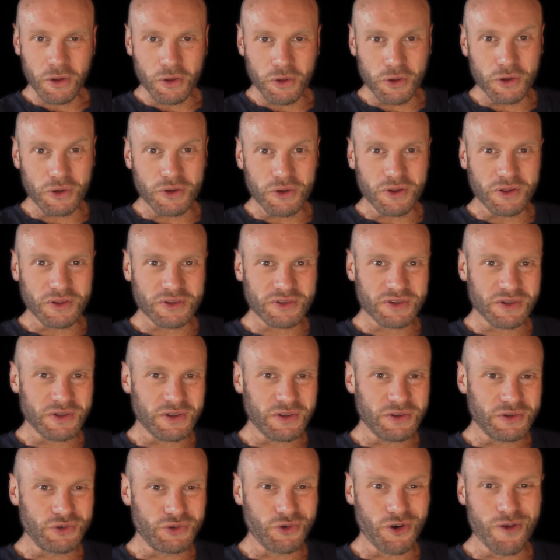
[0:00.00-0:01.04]
goodness and
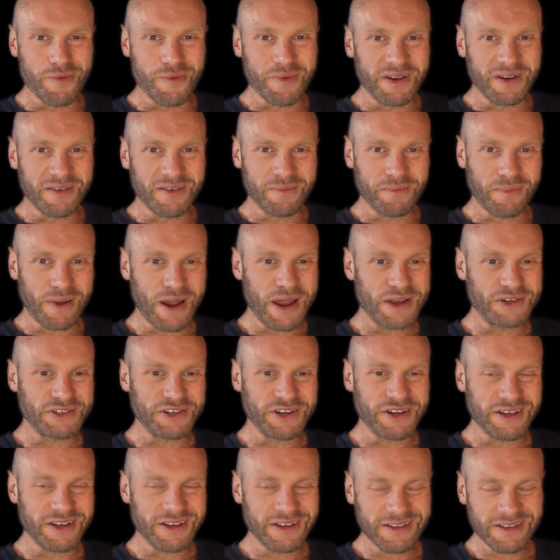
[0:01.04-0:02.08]
enjoyment and
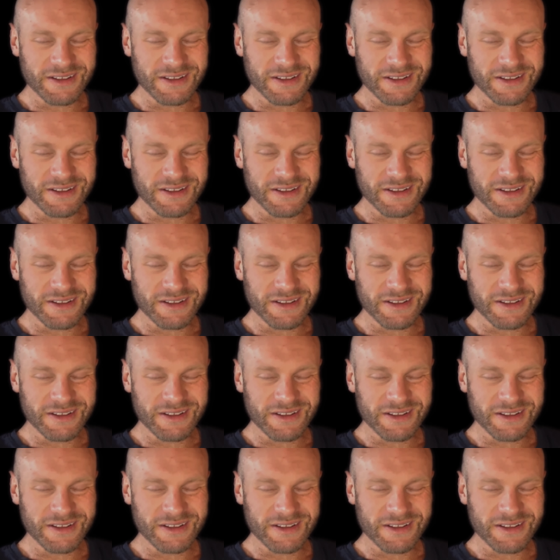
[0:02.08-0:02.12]
pleasure.